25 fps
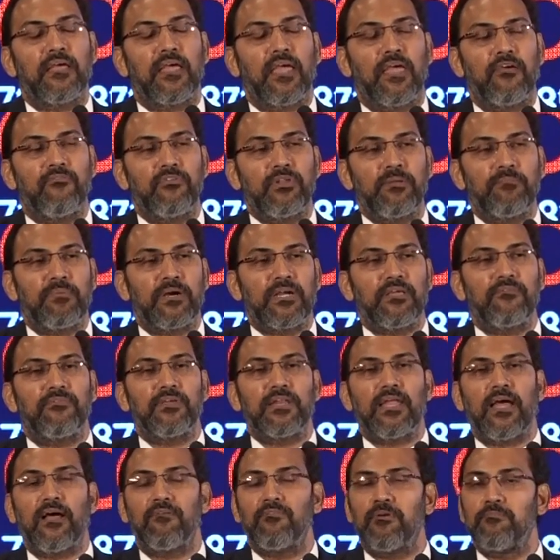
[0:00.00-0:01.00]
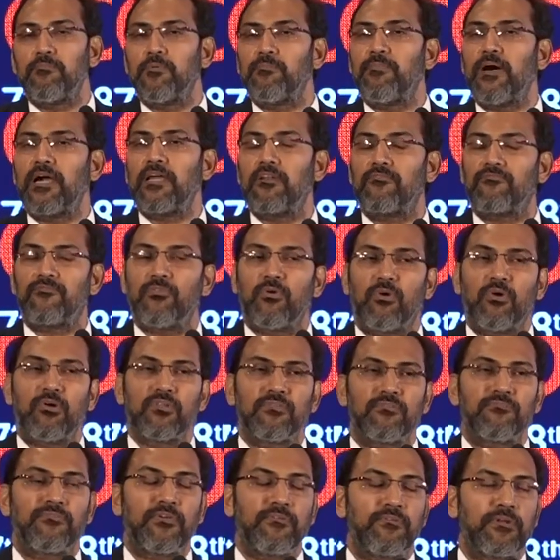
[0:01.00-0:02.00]
everybody will have a mobile
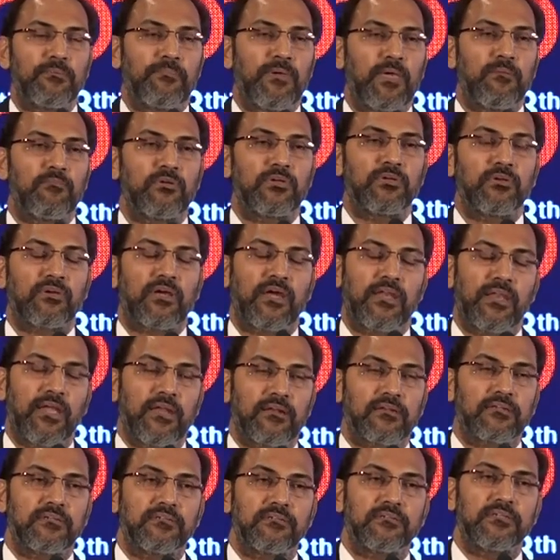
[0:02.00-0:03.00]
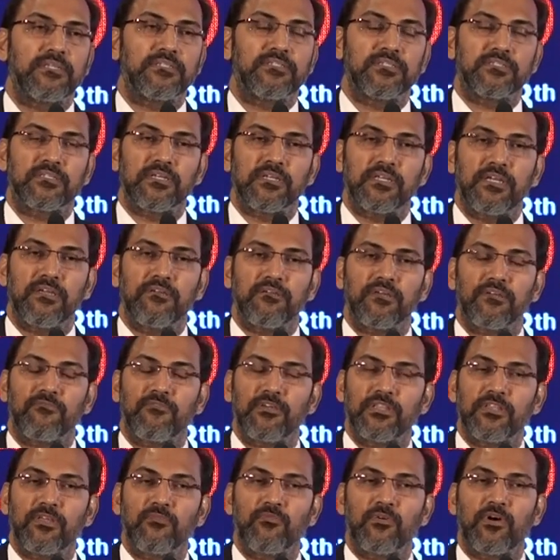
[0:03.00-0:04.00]
phone, we will be able to connect digitally
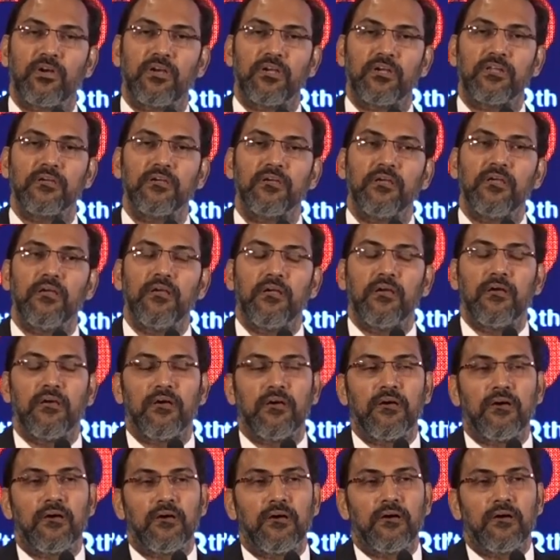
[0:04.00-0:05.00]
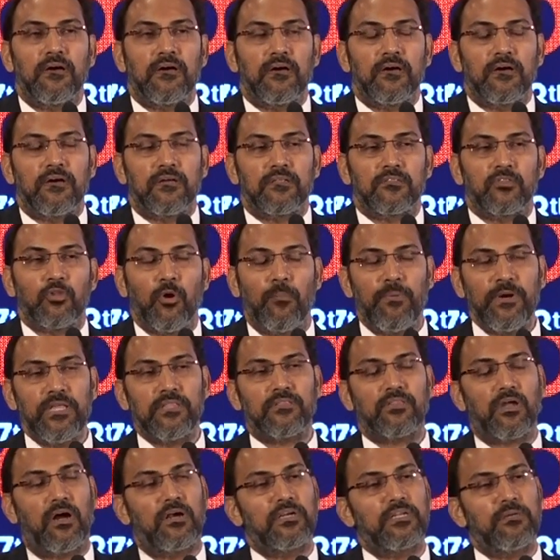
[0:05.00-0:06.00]
with the world, nobody
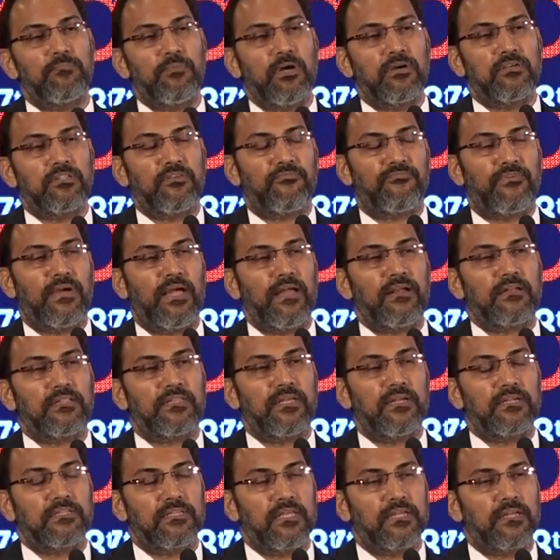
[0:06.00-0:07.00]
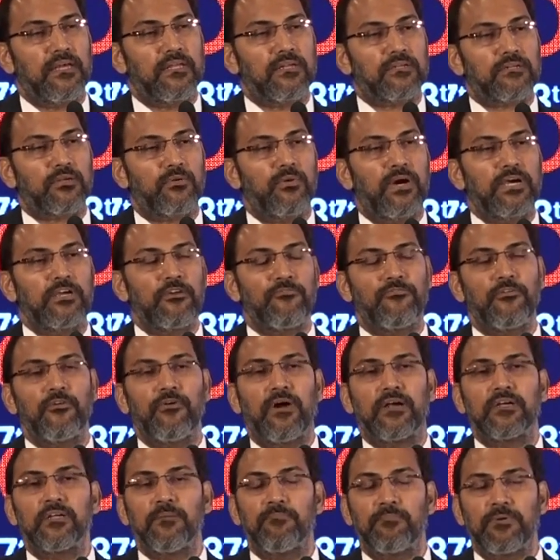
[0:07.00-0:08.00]
thought about the fact that there are quite a few
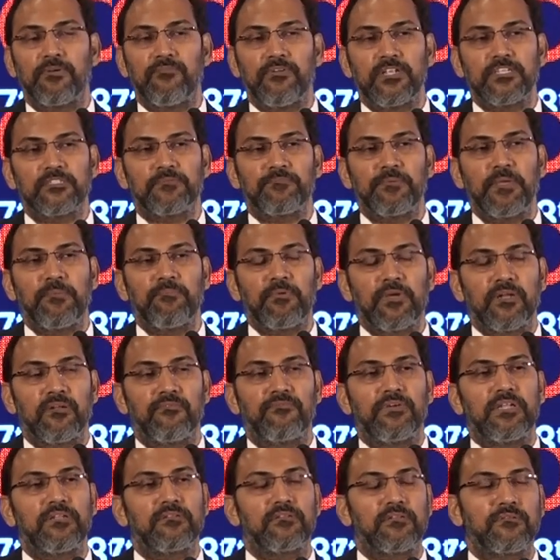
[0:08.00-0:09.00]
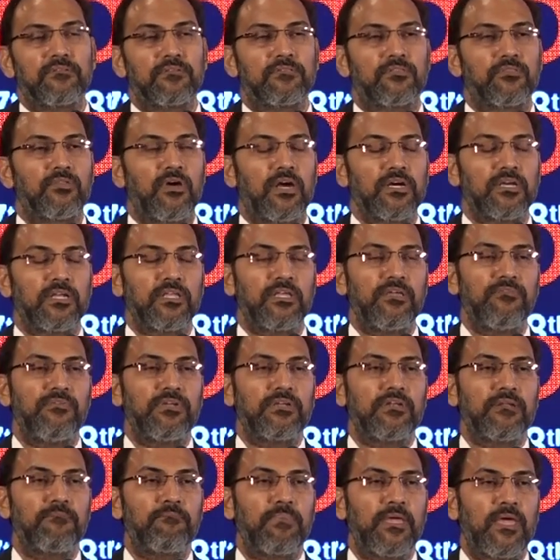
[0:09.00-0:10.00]
underprivileged people will not
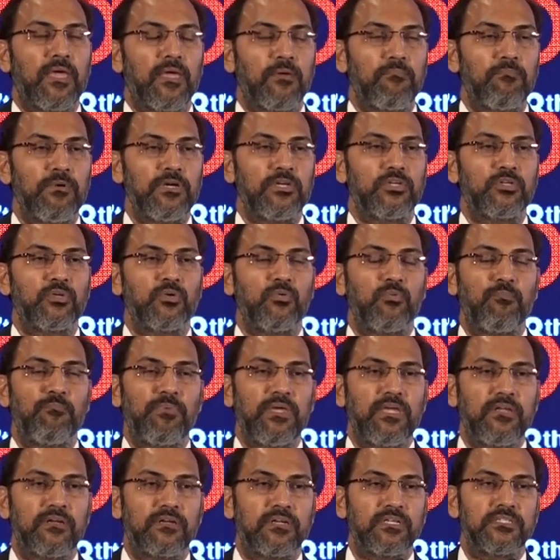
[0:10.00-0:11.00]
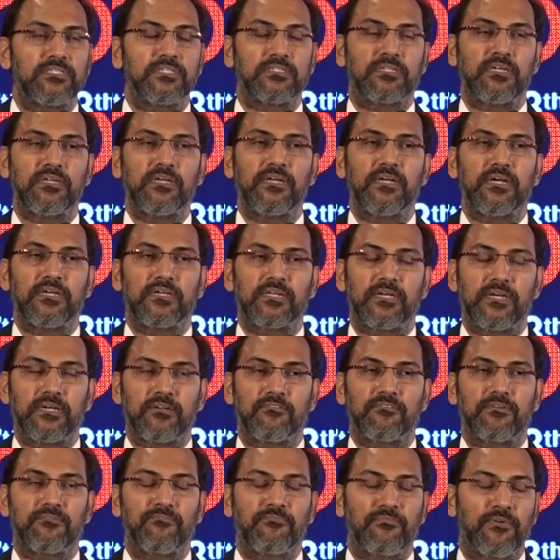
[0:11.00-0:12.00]
even be able to be digitally
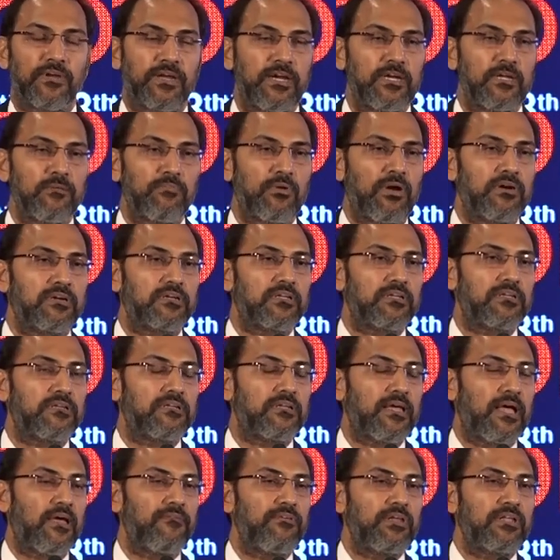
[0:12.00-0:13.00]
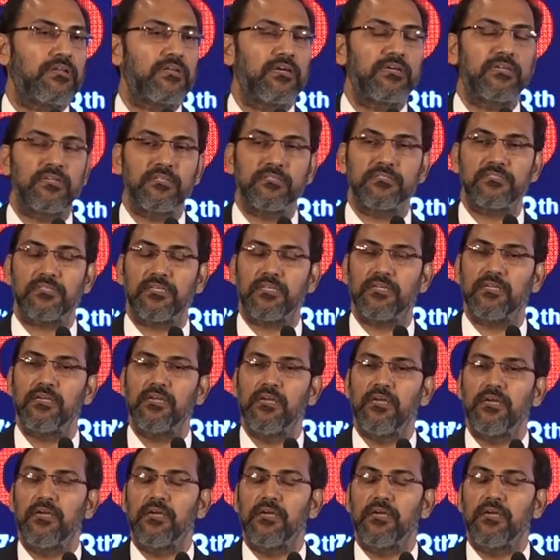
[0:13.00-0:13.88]
literate. Forget about having literacy,